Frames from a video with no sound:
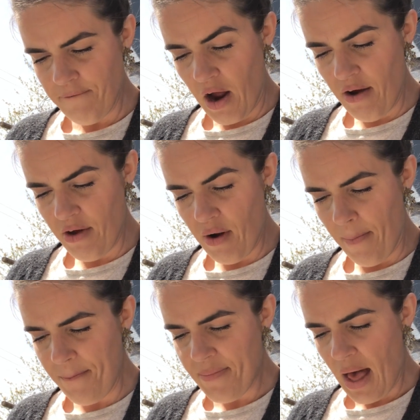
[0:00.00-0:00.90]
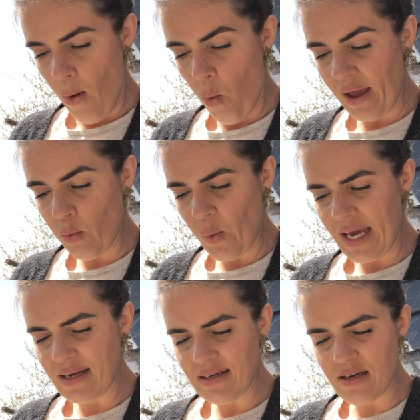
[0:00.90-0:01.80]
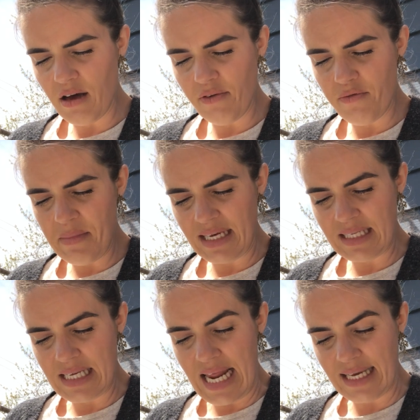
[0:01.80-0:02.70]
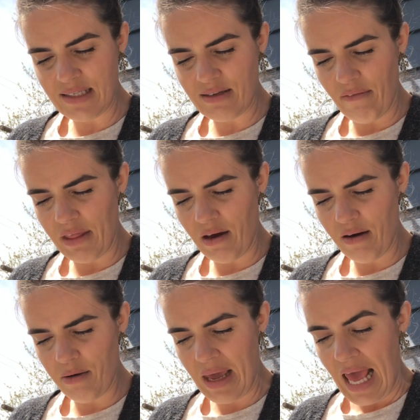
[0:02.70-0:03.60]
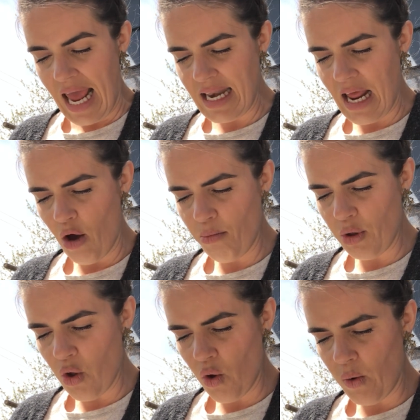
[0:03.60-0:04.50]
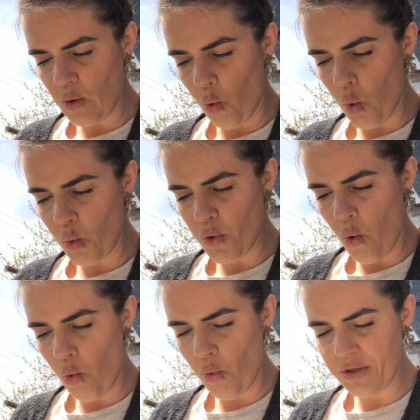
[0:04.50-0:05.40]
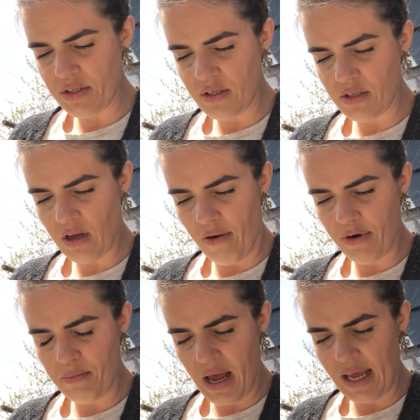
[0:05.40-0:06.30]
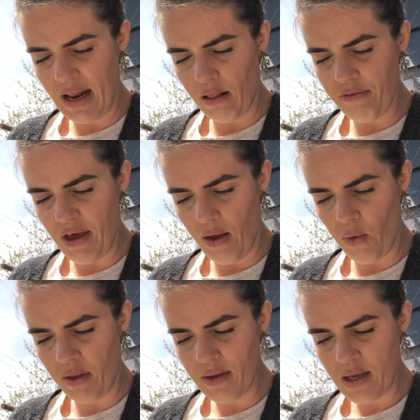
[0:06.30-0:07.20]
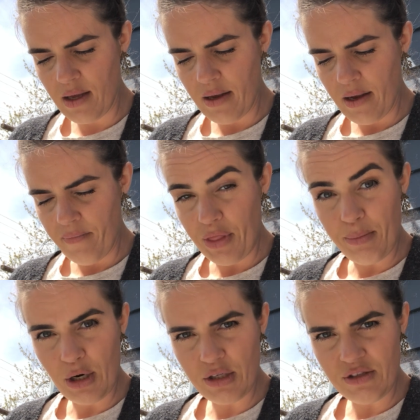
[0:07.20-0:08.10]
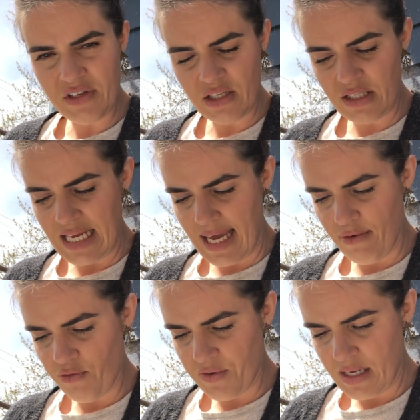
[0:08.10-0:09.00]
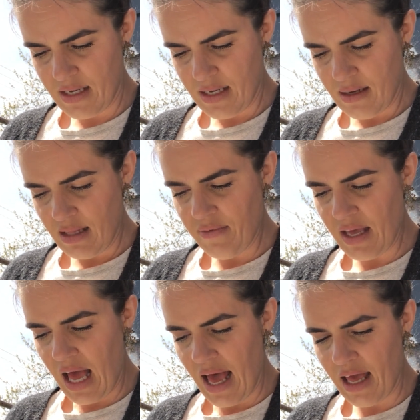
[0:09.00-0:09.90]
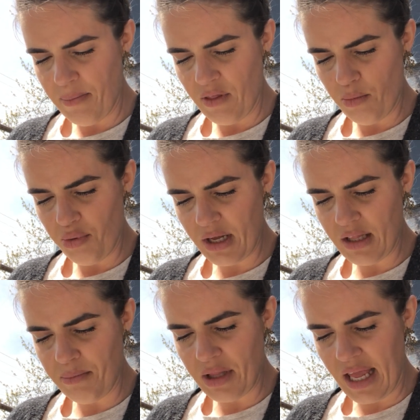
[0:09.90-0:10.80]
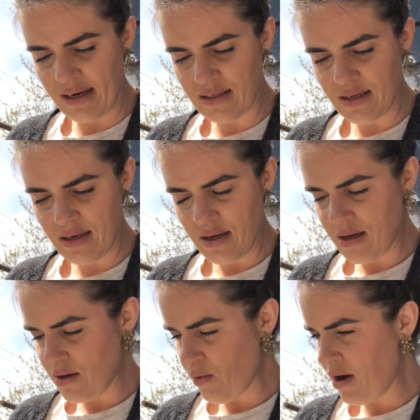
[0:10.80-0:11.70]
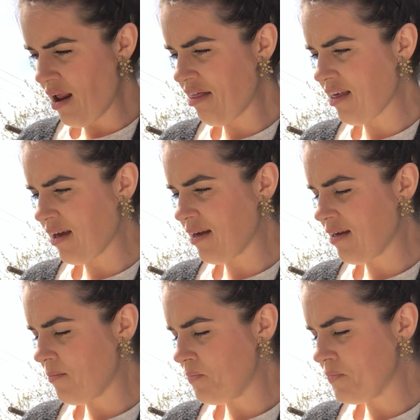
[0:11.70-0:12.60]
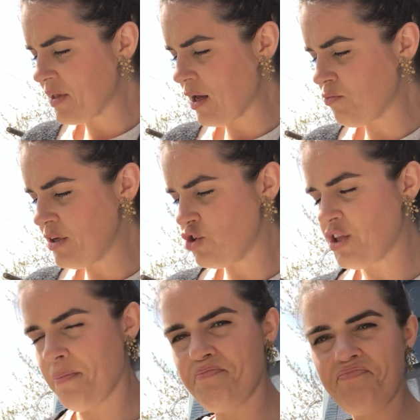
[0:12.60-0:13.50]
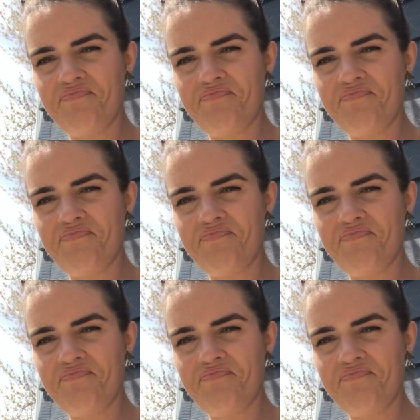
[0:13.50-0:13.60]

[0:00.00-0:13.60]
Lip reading: Farther up, a white-winged dove makes a nest on the arm, and down below, an old hole is discovered by an elf owl. The birds feel safe, living high up in the prickly plant where nothing can reach them.